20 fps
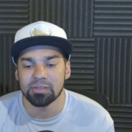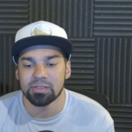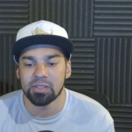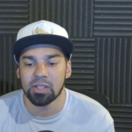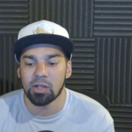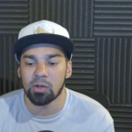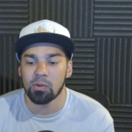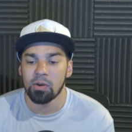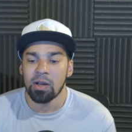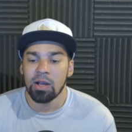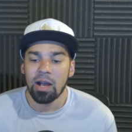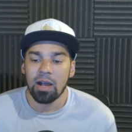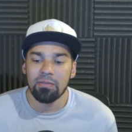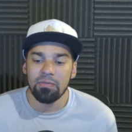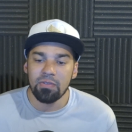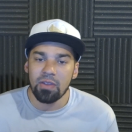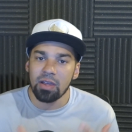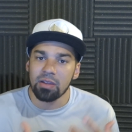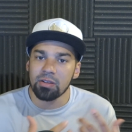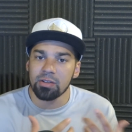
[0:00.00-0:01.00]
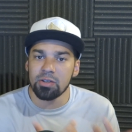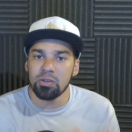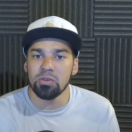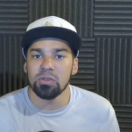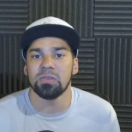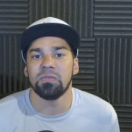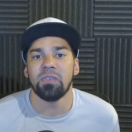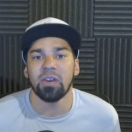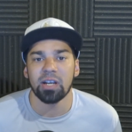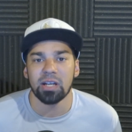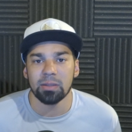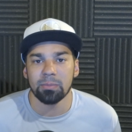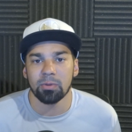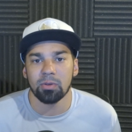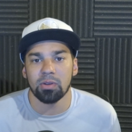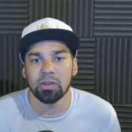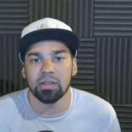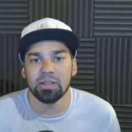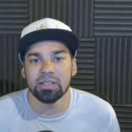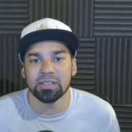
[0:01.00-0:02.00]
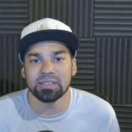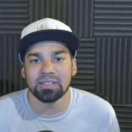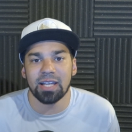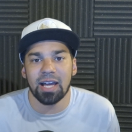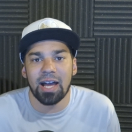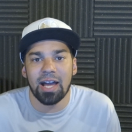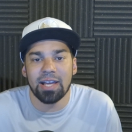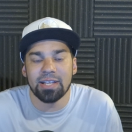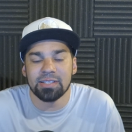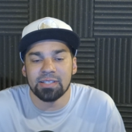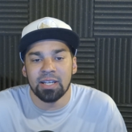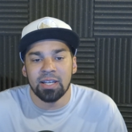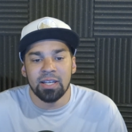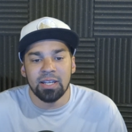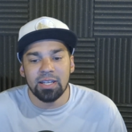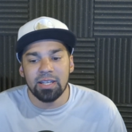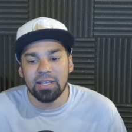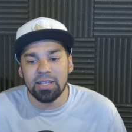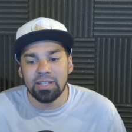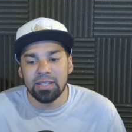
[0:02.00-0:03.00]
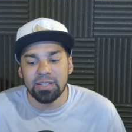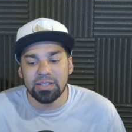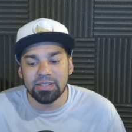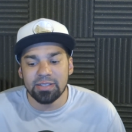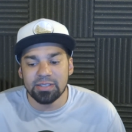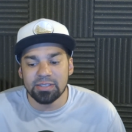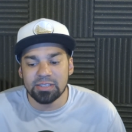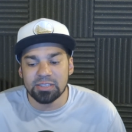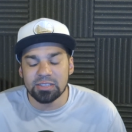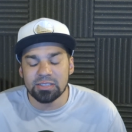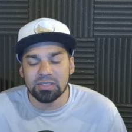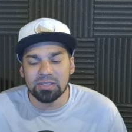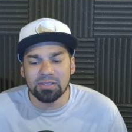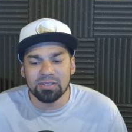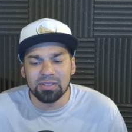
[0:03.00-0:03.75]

So another huge variable in this, guys, is